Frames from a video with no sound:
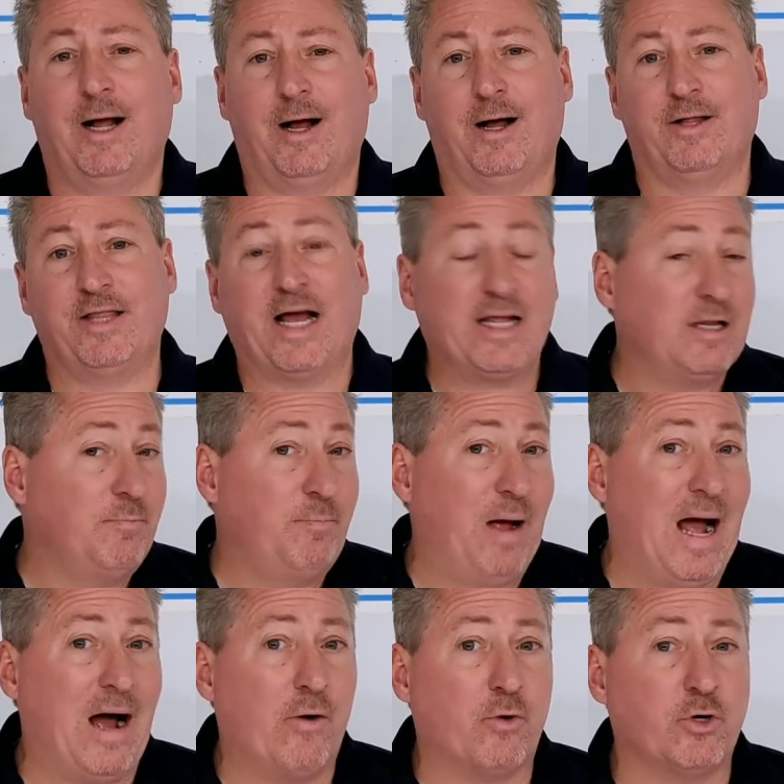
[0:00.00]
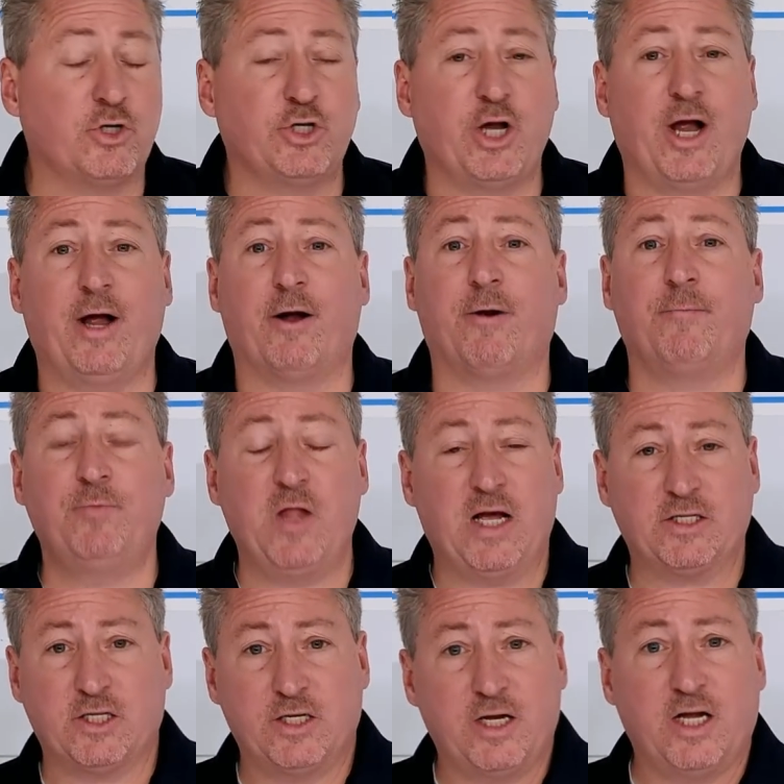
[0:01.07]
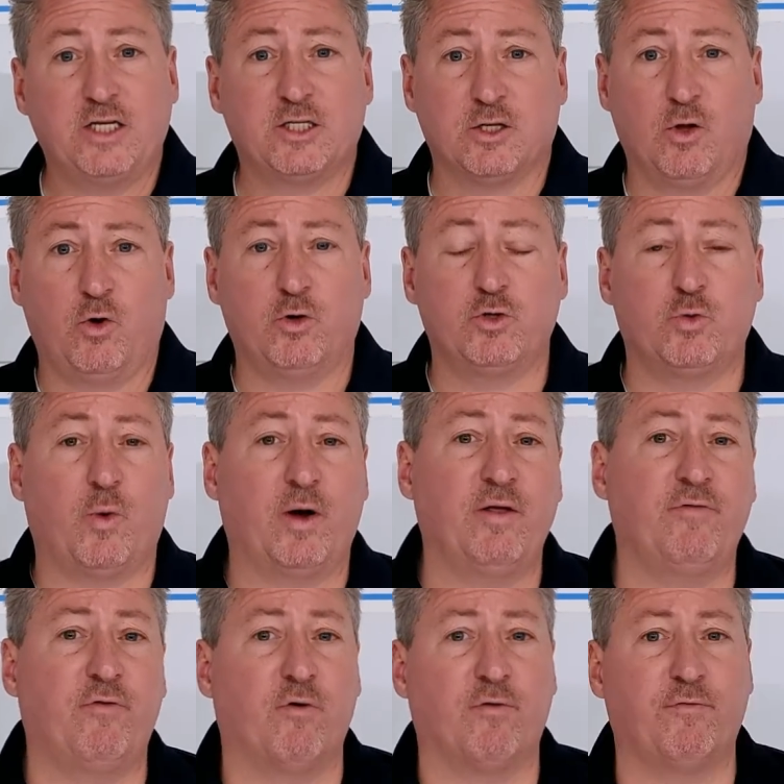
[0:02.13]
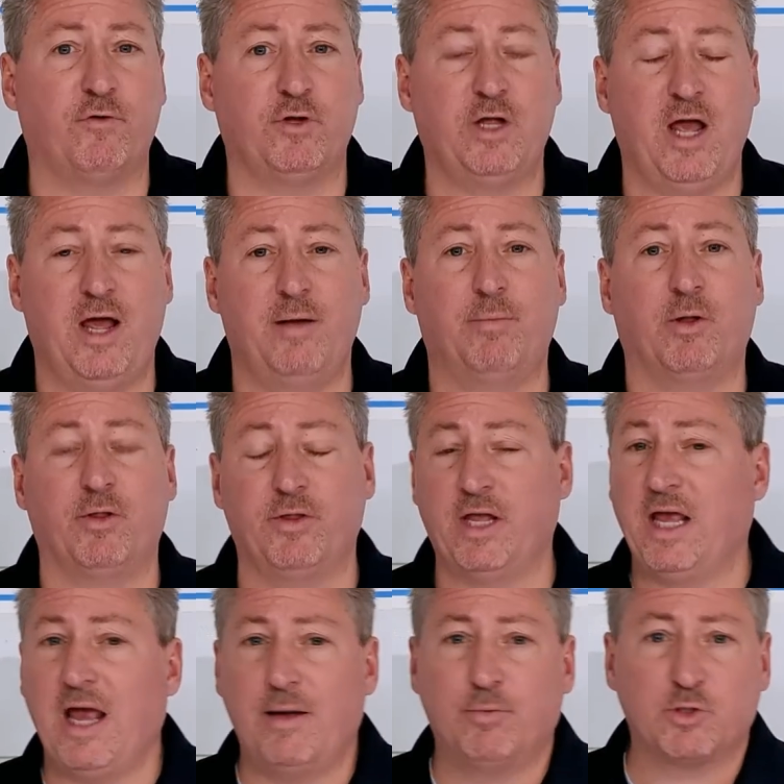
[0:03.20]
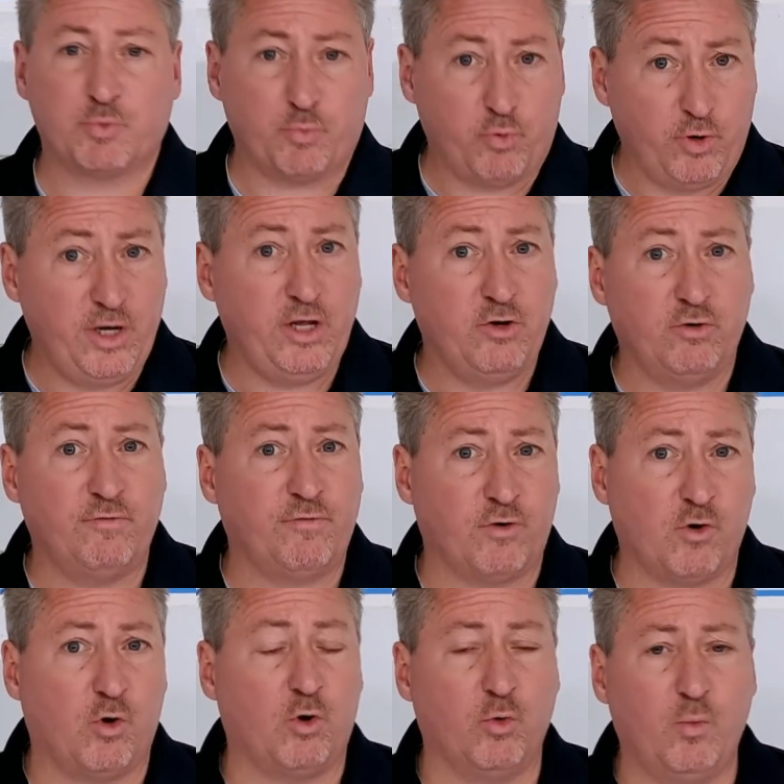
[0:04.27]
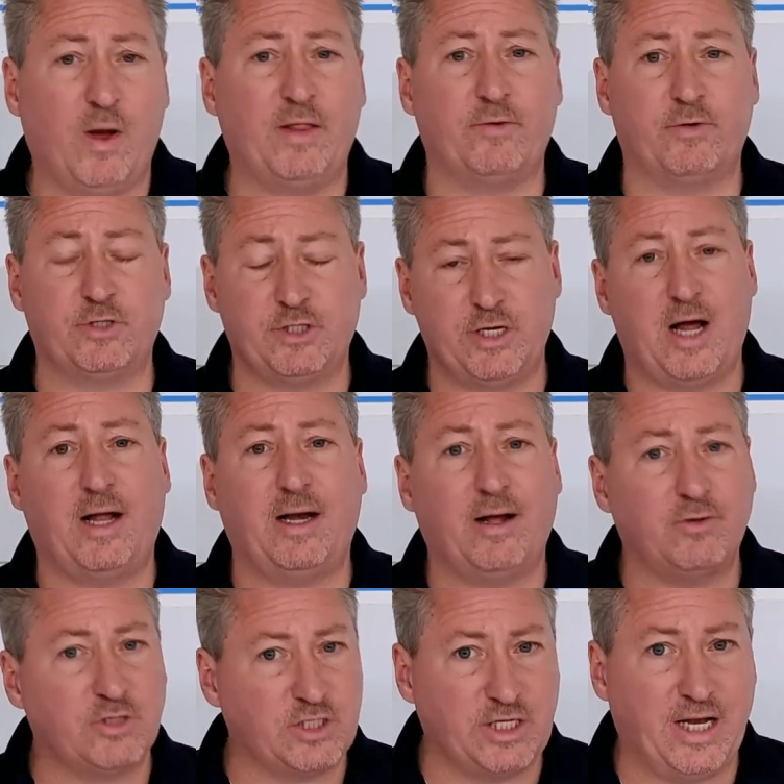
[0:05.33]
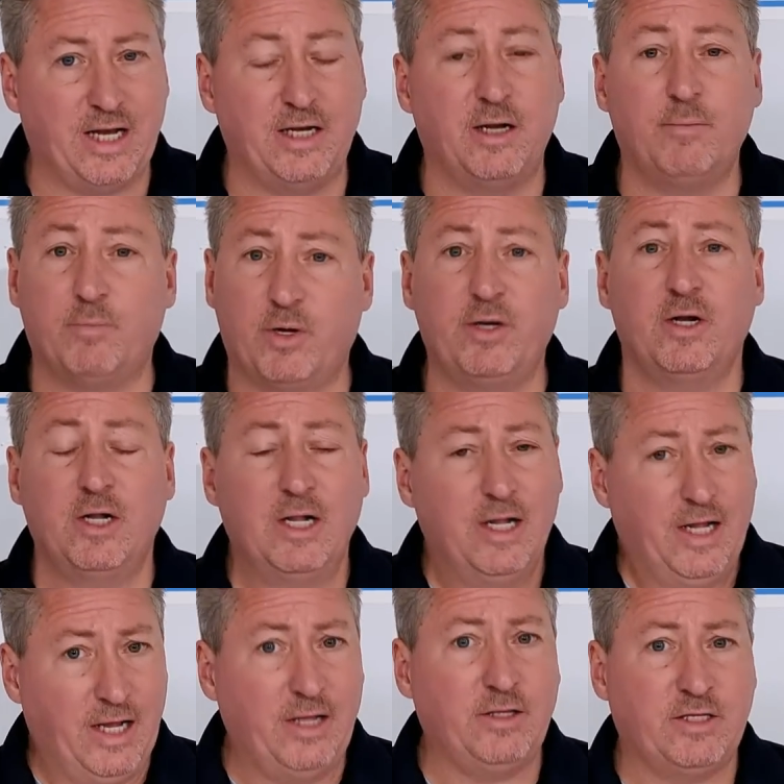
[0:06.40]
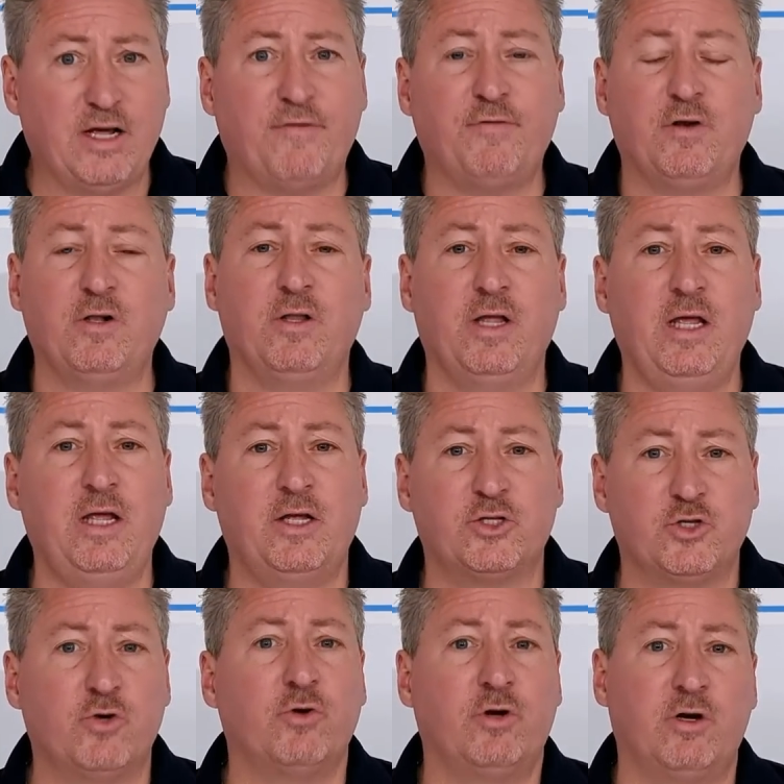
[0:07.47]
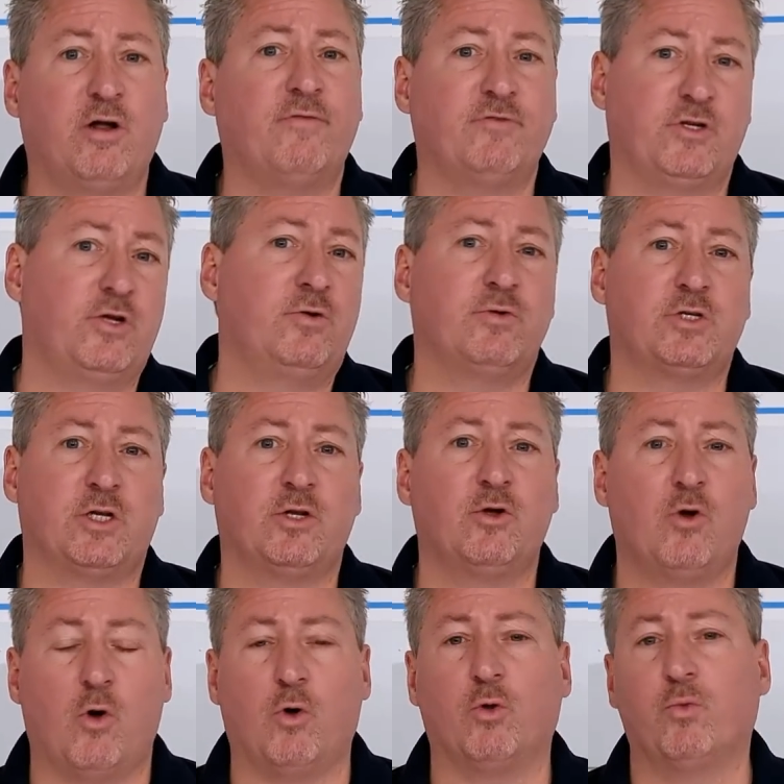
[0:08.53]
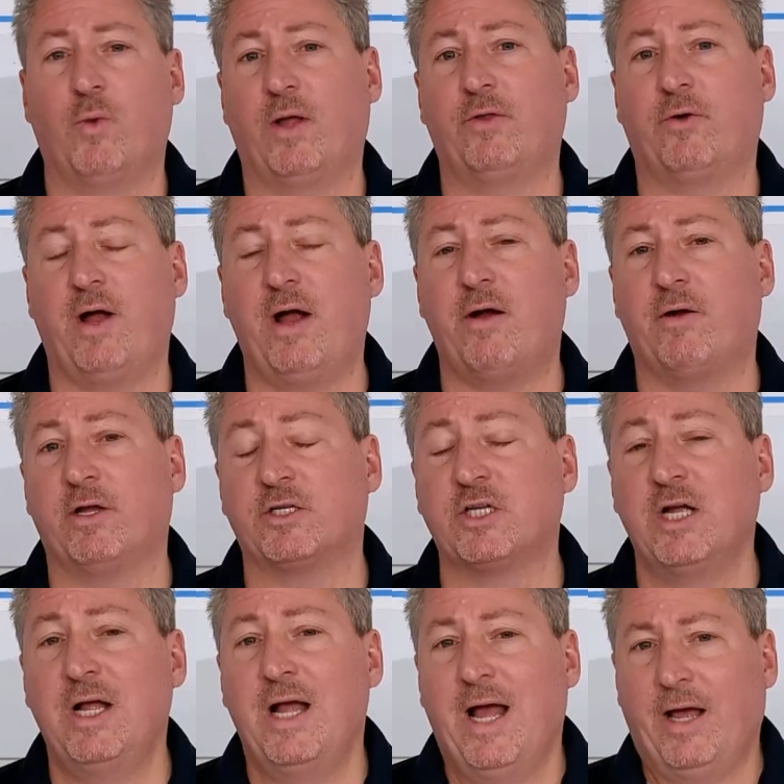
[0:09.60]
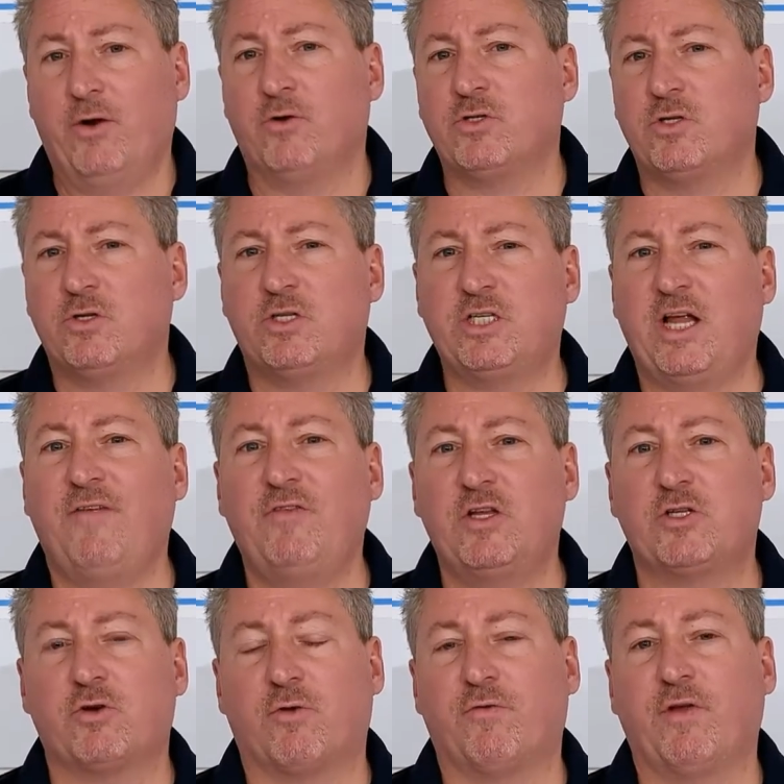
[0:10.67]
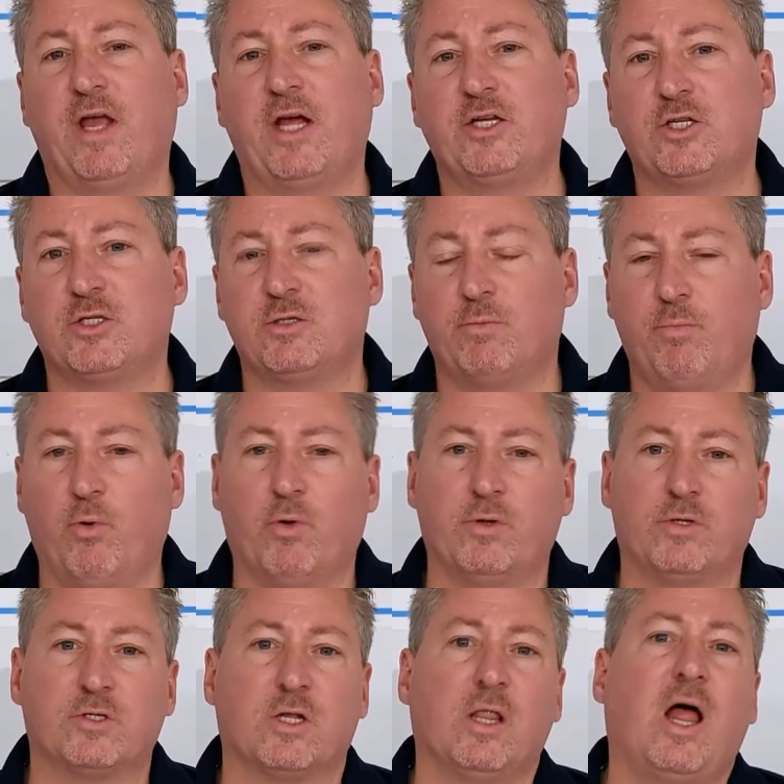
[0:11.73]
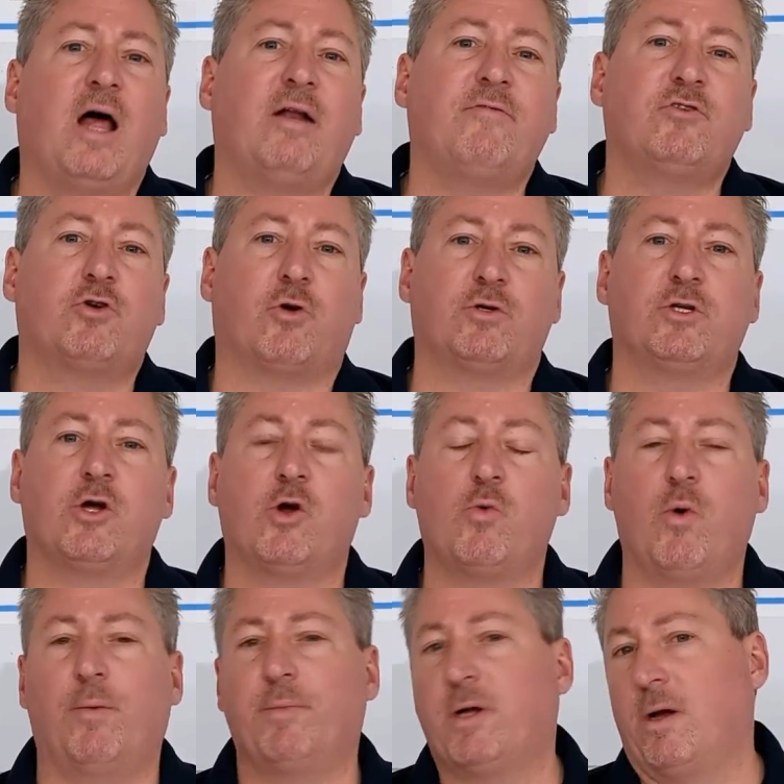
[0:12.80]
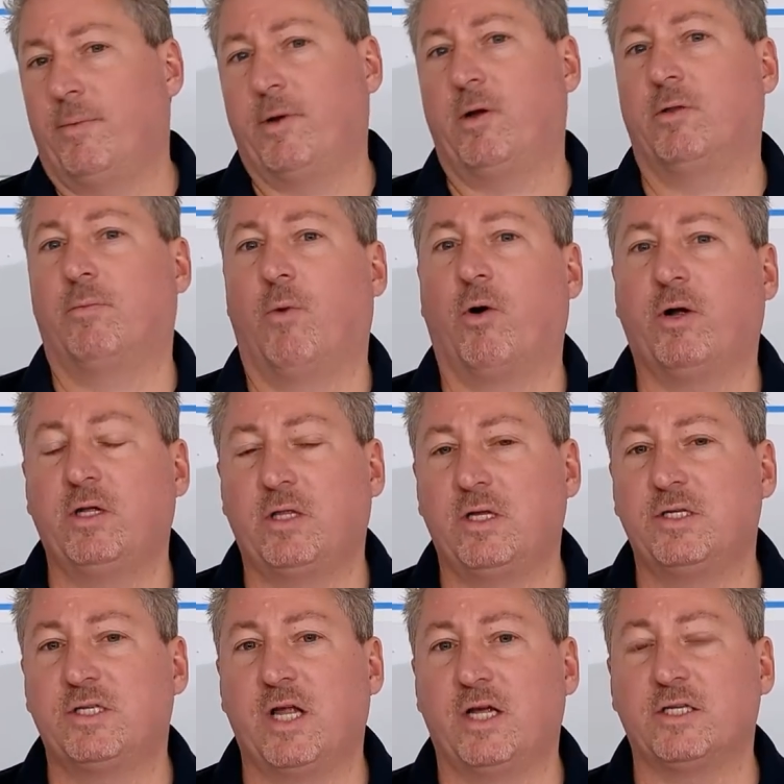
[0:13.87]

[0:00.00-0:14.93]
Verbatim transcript: Uh, that can power share, has a nice long 24 foot cable and the cable's pretty good for cold weather. It's not outstanding, but it definitely is good enough to use it in cold weather areas. And also the safety certification is important. There's a lot of charging equipment coming on the market these